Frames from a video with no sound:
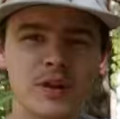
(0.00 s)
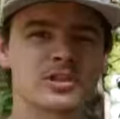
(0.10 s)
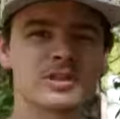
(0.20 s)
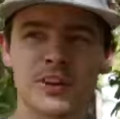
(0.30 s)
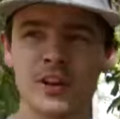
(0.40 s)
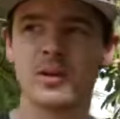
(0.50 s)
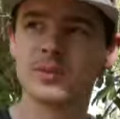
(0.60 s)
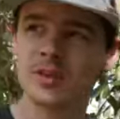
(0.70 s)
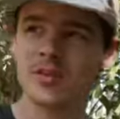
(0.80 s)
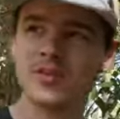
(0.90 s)
first
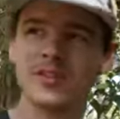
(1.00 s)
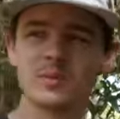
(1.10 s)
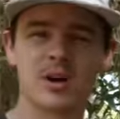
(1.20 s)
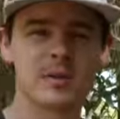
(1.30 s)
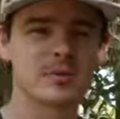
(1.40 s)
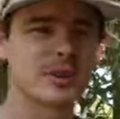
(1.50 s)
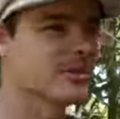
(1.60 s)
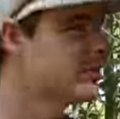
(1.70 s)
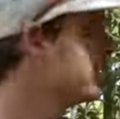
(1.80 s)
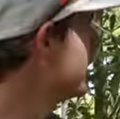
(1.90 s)
developed these
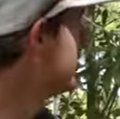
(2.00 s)
properties